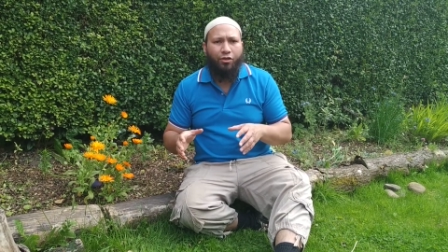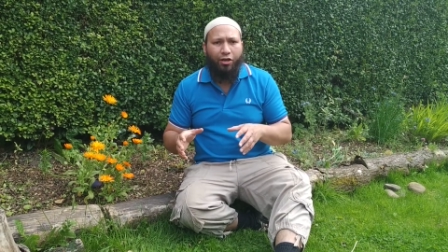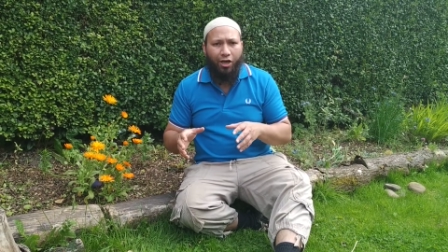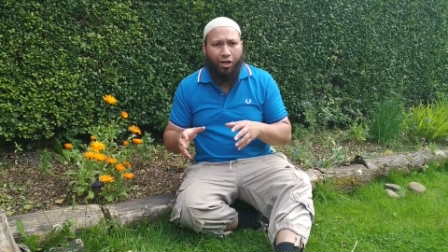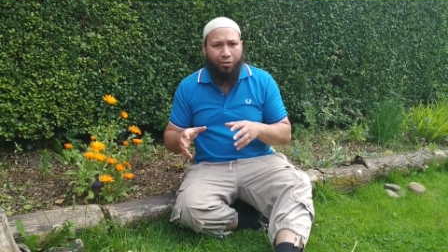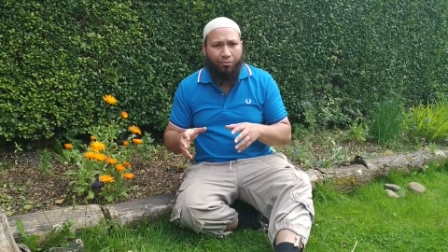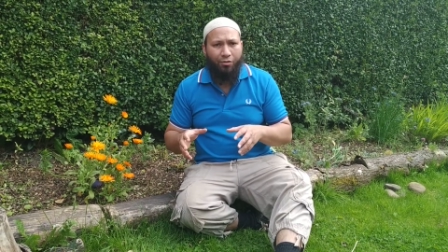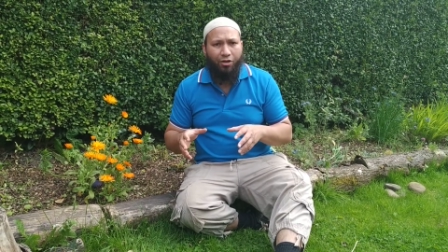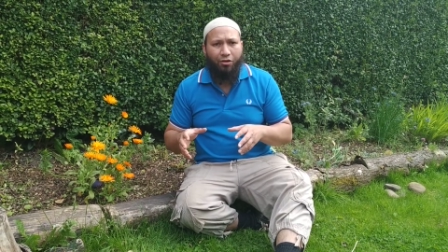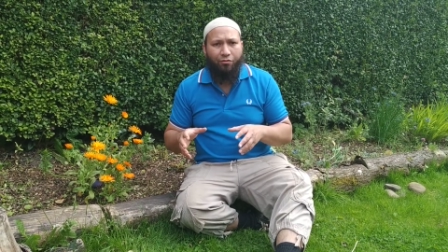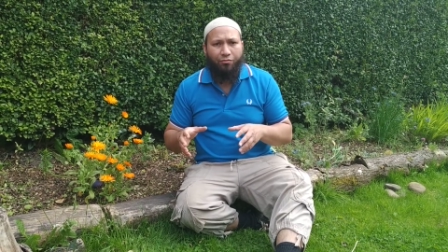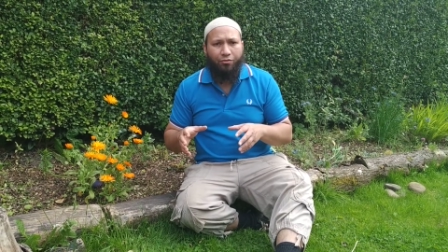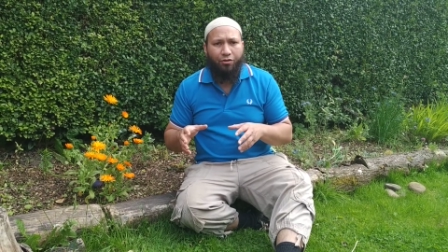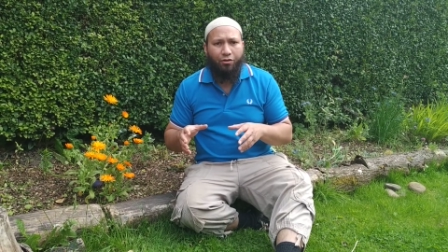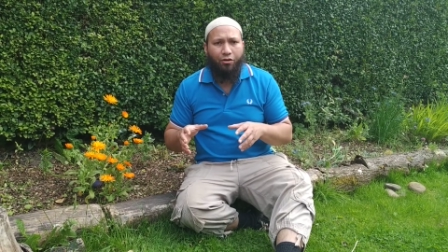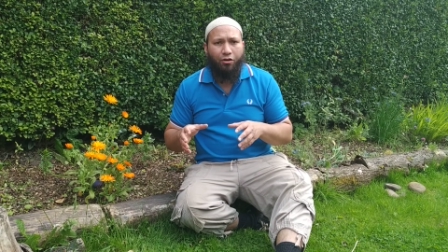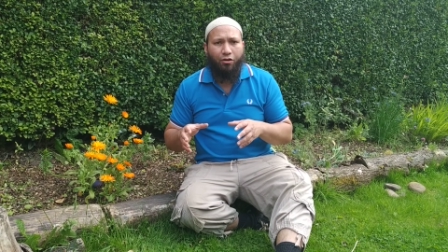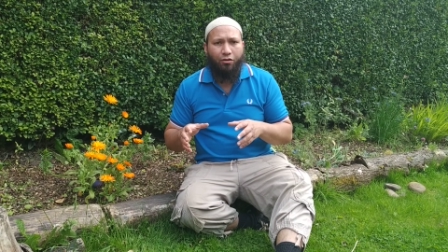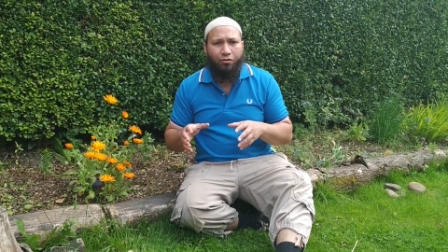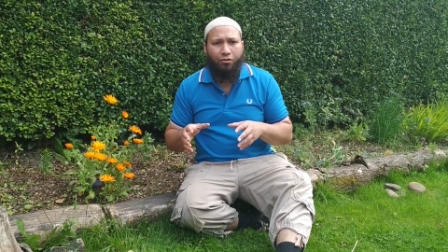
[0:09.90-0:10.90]
nightmare for
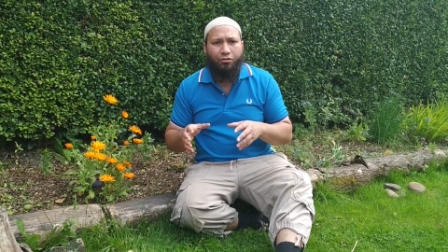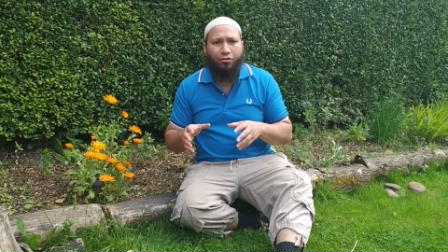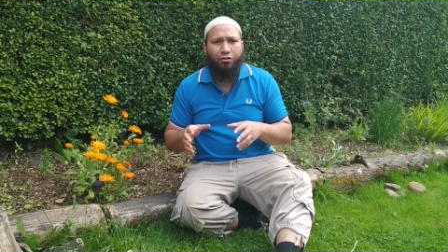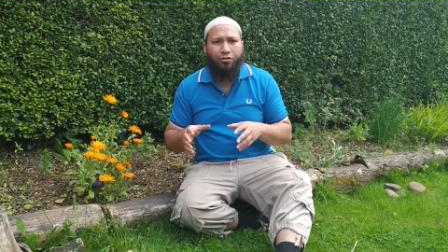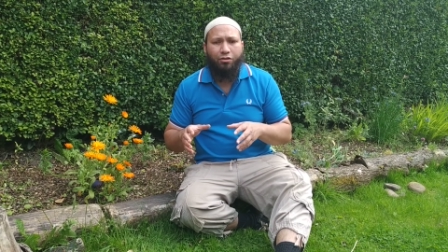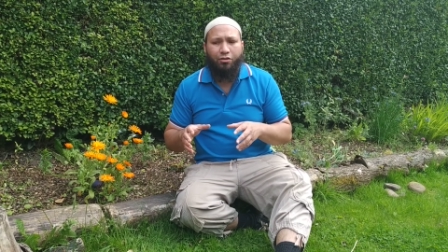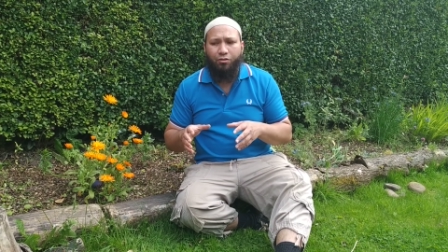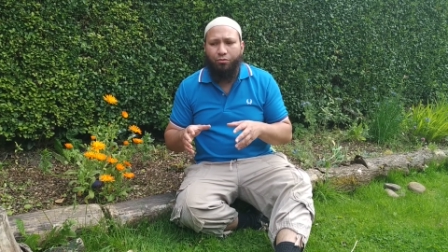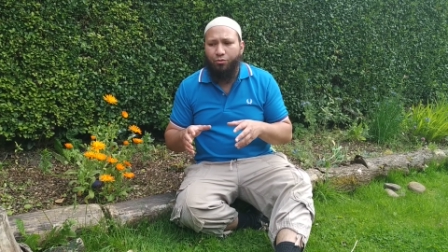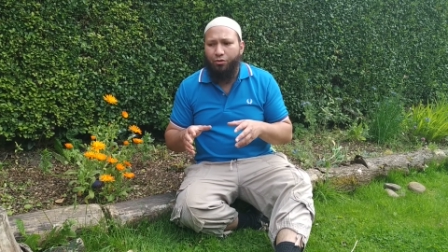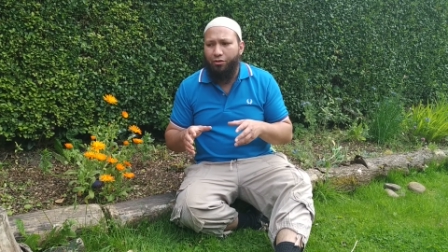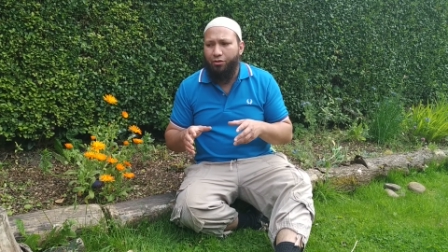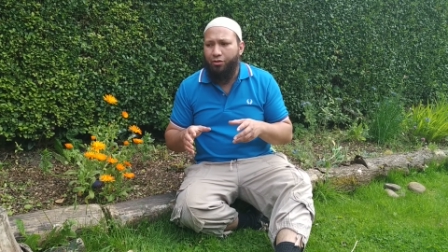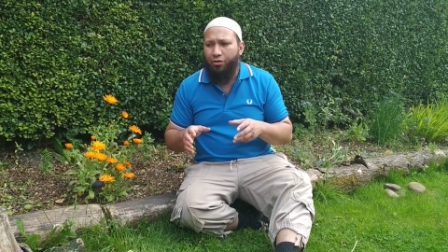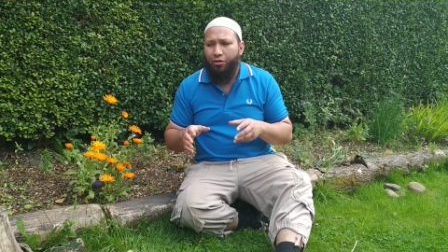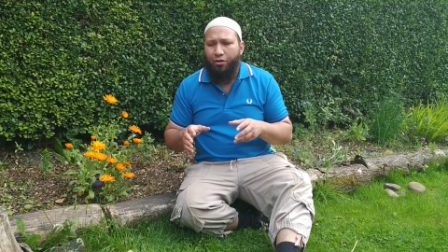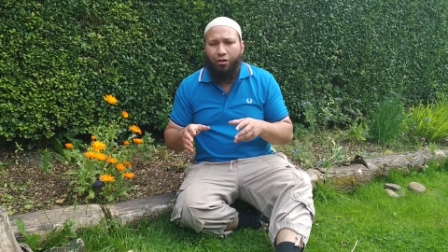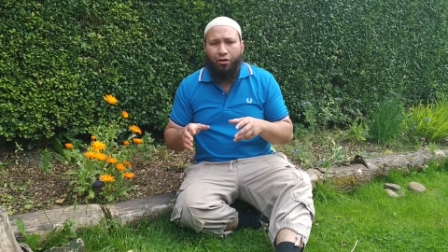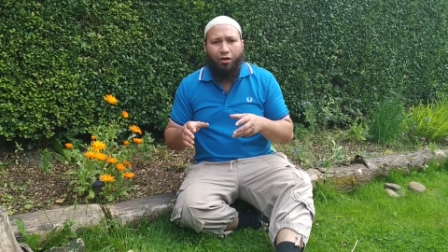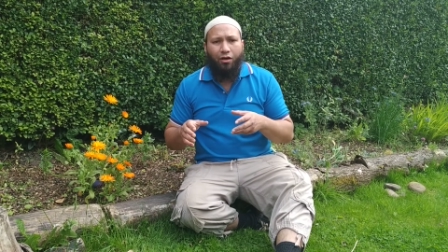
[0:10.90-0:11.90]
the gardener to deal with.
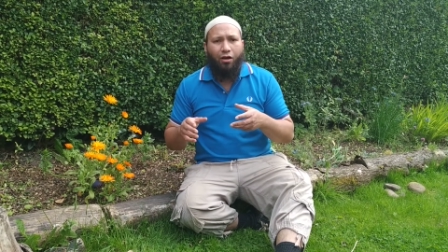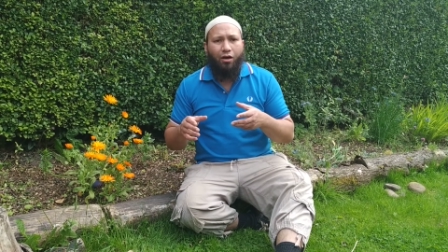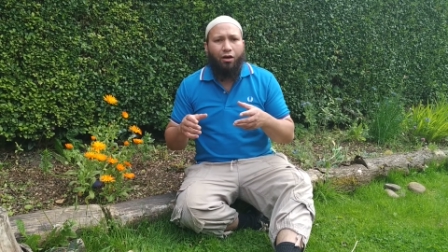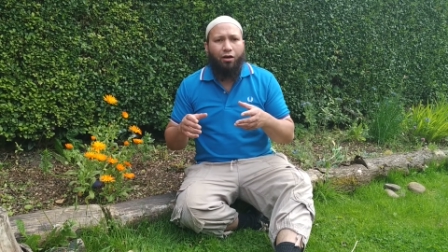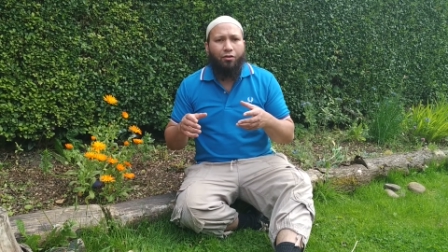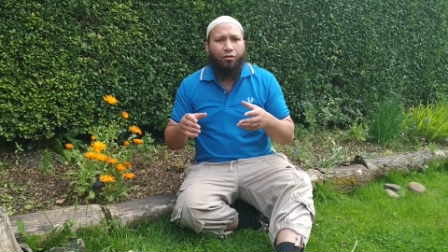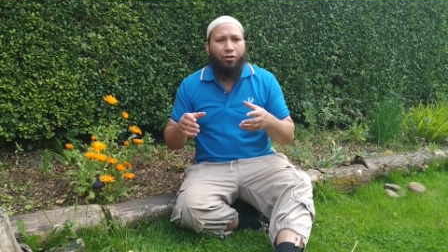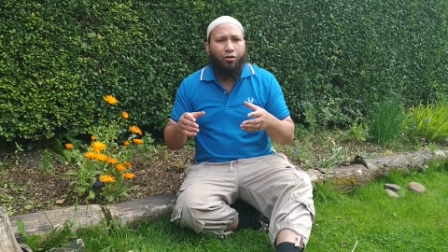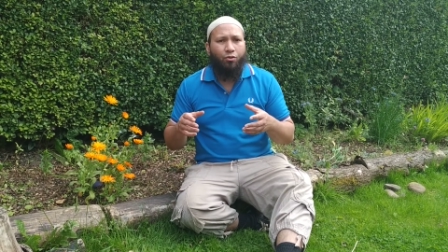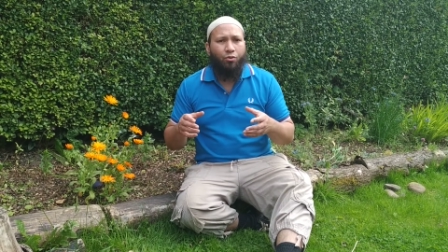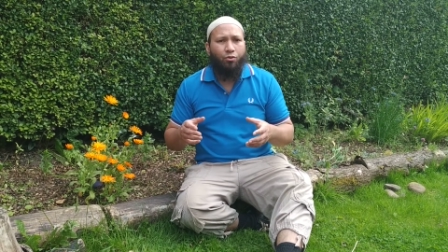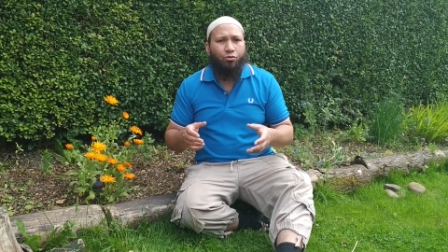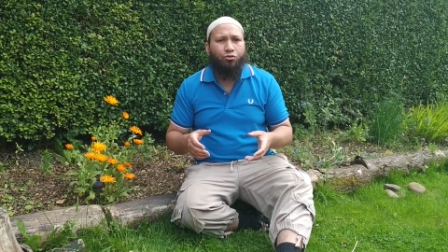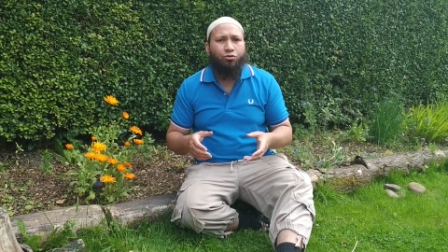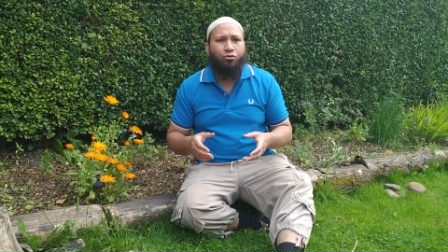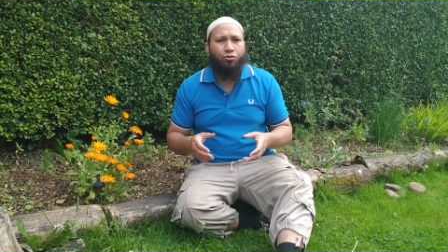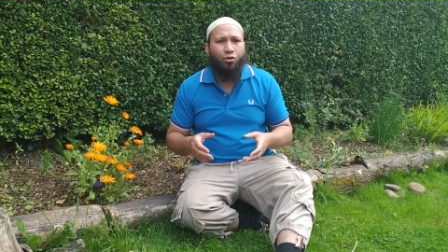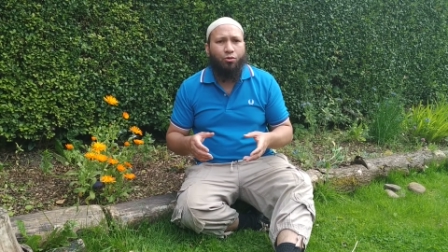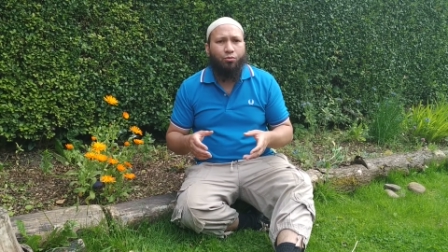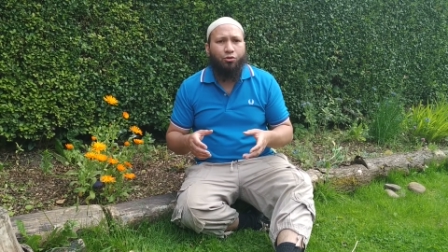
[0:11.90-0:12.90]
They cause
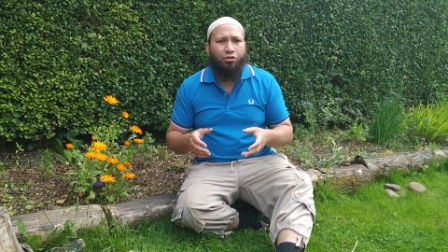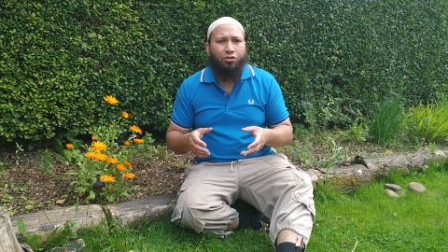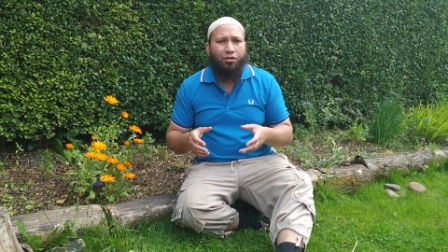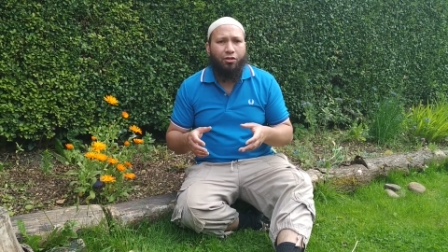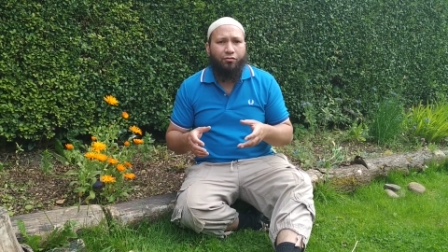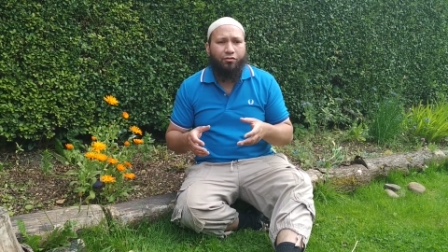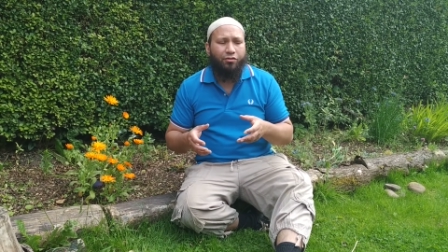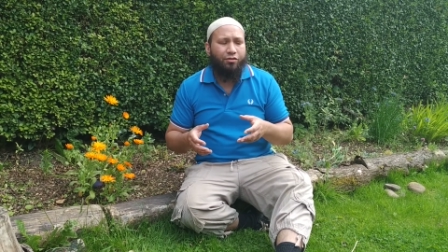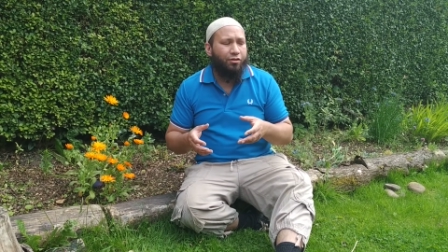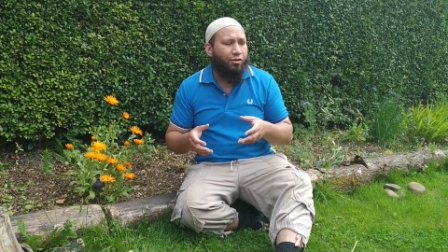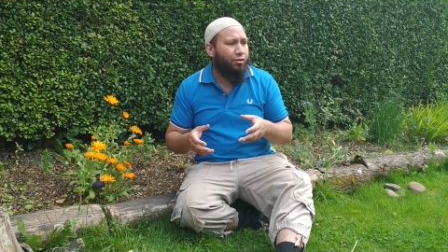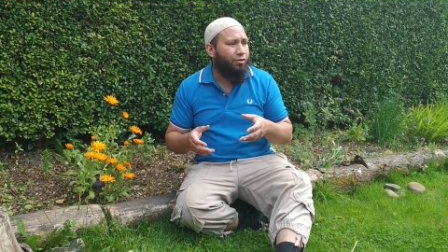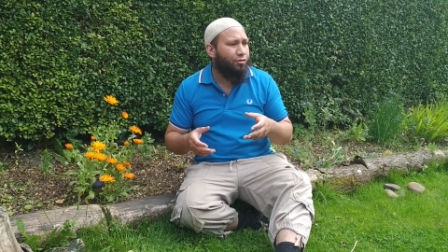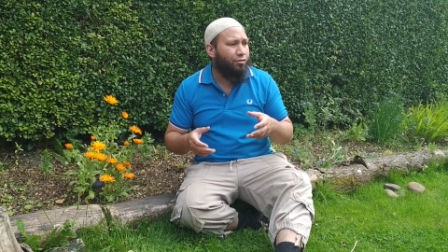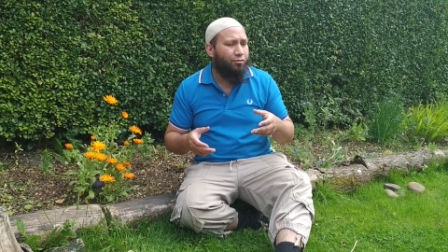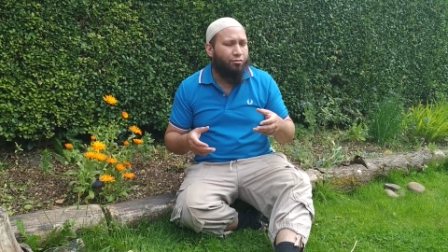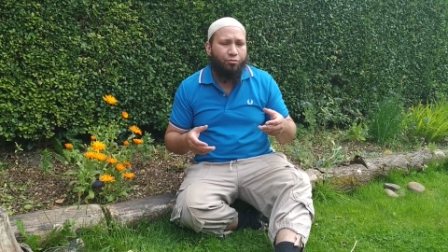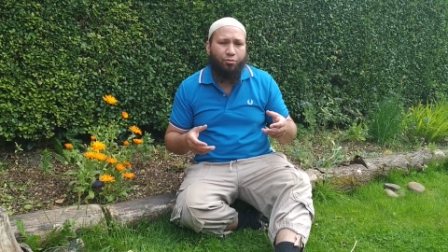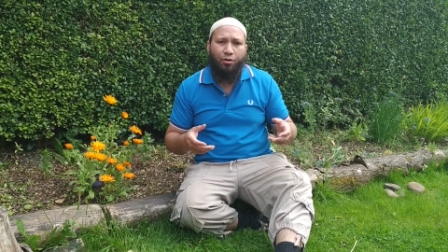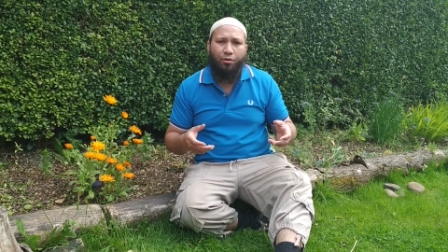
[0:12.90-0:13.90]
so much
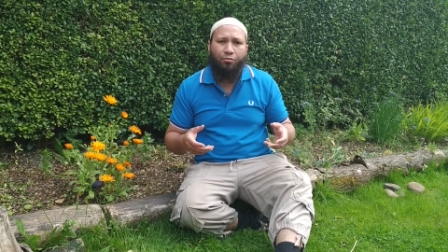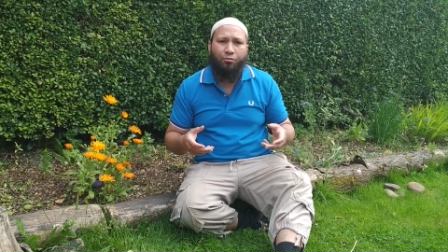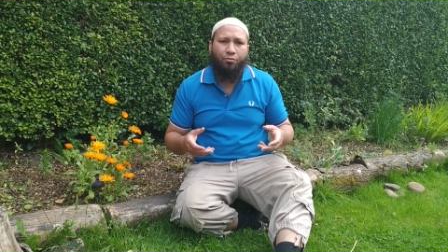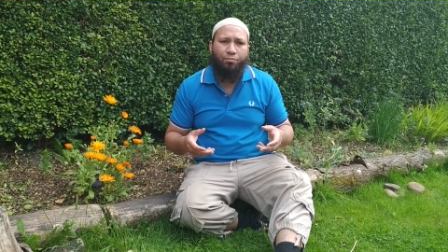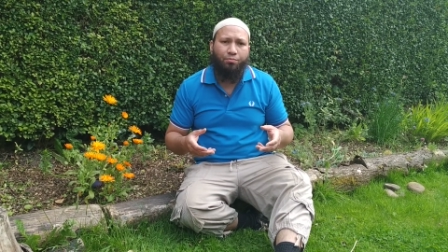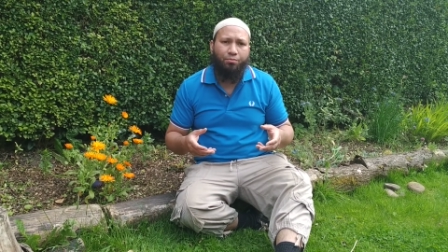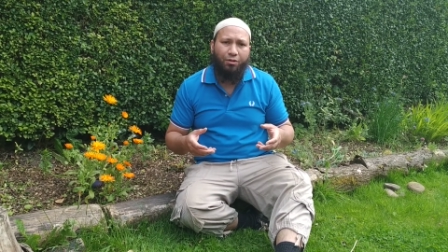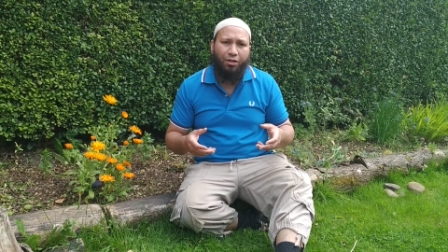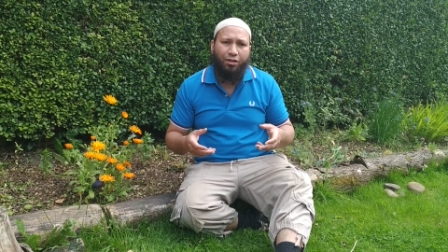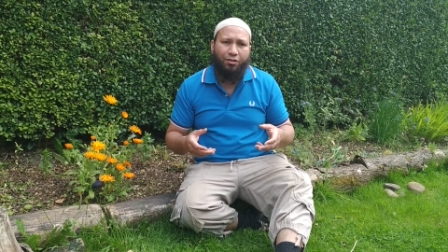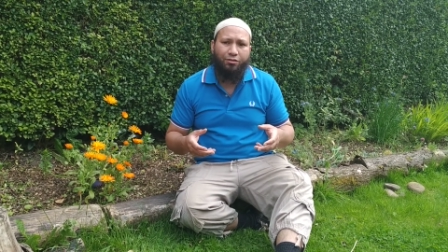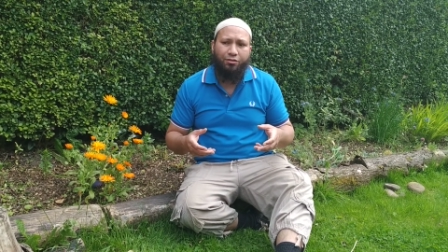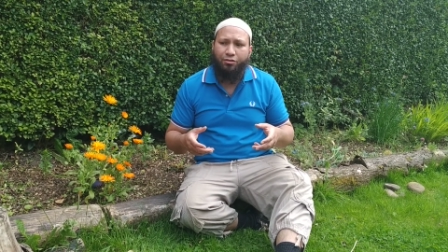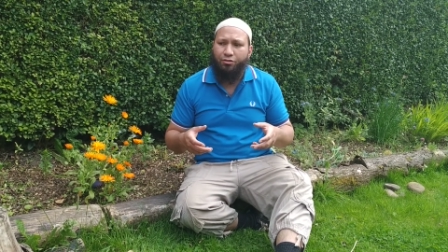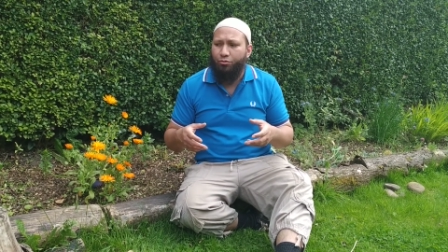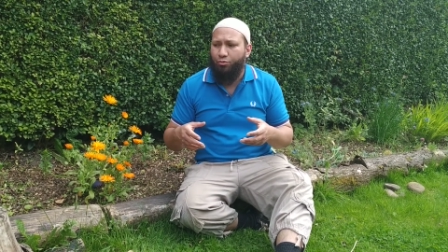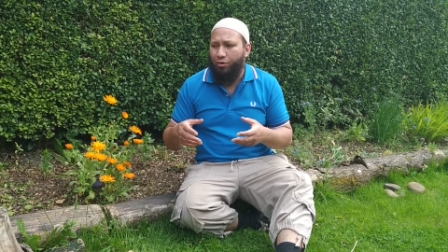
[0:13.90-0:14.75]
devastation to our plants,